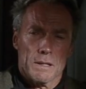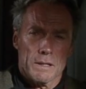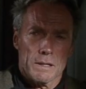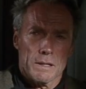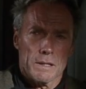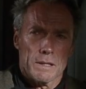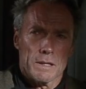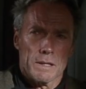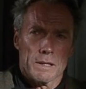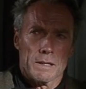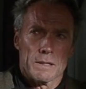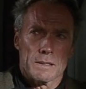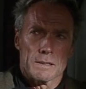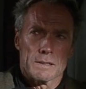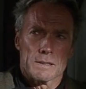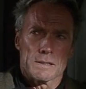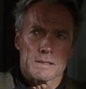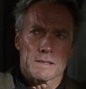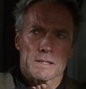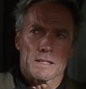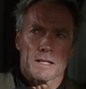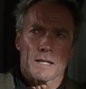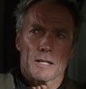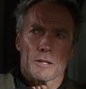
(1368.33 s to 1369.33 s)
Yeah,
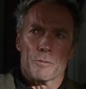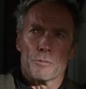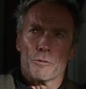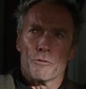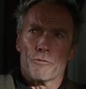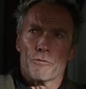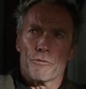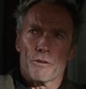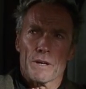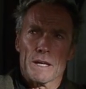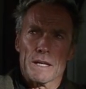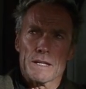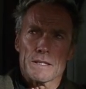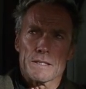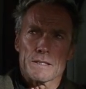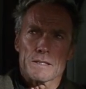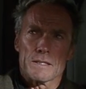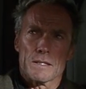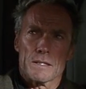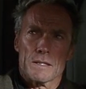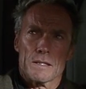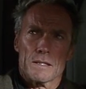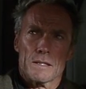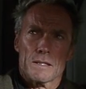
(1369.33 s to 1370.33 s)
cut up her face.
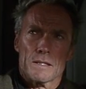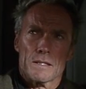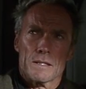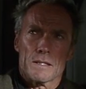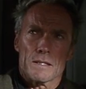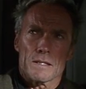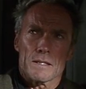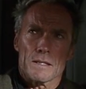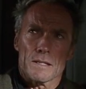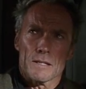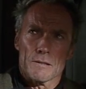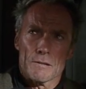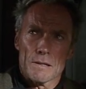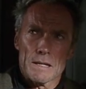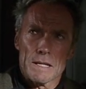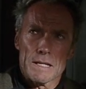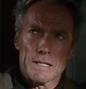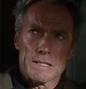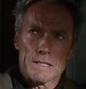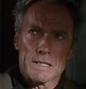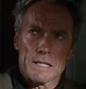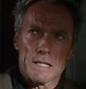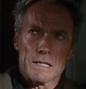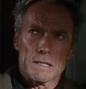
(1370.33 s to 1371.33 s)
It took Eastwood
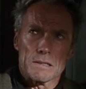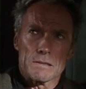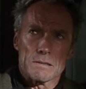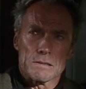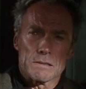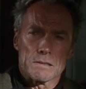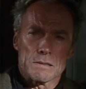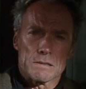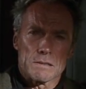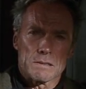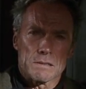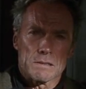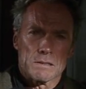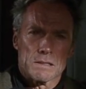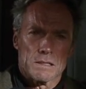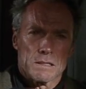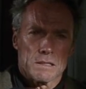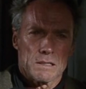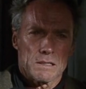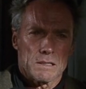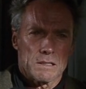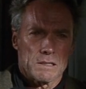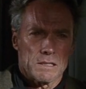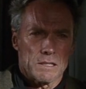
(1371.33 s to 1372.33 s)
several years to
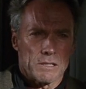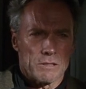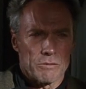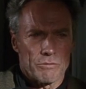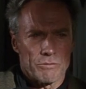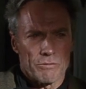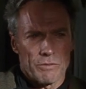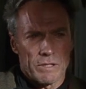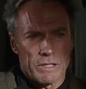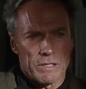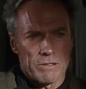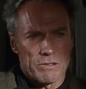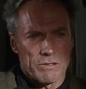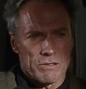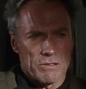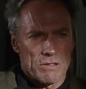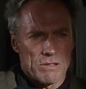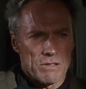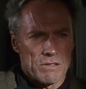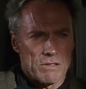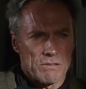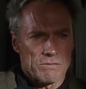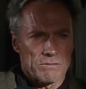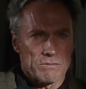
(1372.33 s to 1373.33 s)
actually get around to
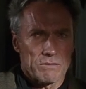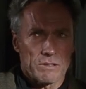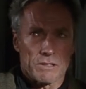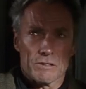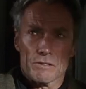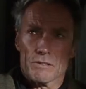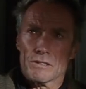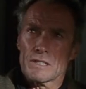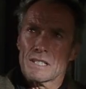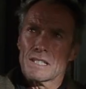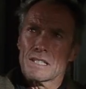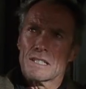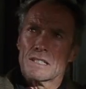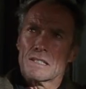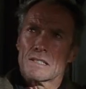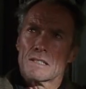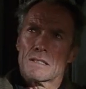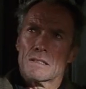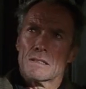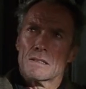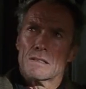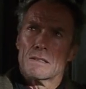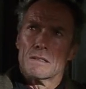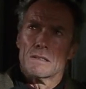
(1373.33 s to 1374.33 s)
reading the script,
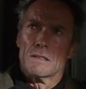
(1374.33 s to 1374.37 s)
as his